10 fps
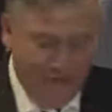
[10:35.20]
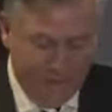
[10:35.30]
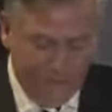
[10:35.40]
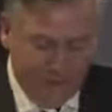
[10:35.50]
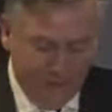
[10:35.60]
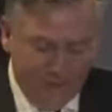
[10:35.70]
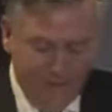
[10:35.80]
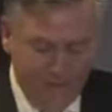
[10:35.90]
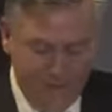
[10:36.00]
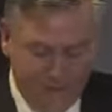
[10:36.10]
immigrants,
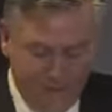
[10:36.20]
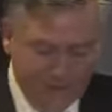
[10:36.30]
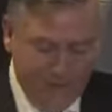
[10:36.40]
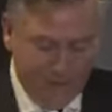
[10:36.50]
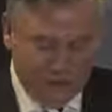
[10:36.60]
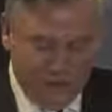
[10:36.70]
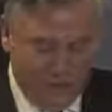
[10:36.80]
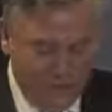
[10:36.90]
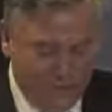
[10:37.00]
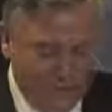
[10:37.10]
First Nation
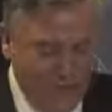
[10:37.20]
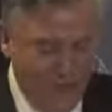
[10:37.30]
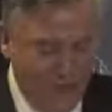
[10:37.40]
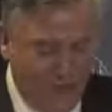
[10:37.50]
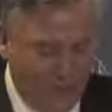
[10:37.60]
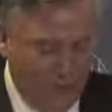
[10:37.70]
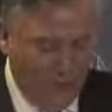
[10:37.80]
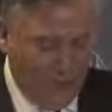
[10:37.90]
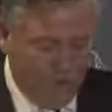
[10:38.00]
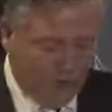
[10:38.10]
people and
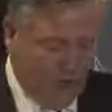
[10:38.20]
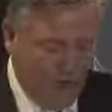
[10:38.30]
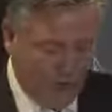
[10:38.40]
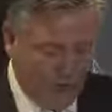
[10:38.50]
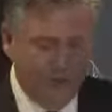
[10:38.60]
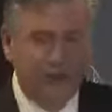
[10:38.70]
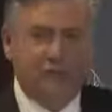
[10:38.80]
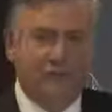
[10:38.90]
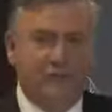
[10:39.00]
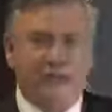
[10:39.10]
all Australians who
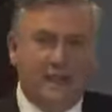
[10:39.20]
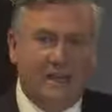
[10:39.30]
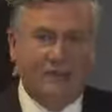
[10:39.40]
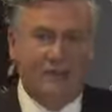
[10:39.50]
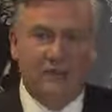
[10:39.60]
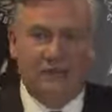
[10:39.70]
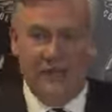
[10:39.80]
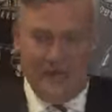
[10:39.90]
love the ethos of our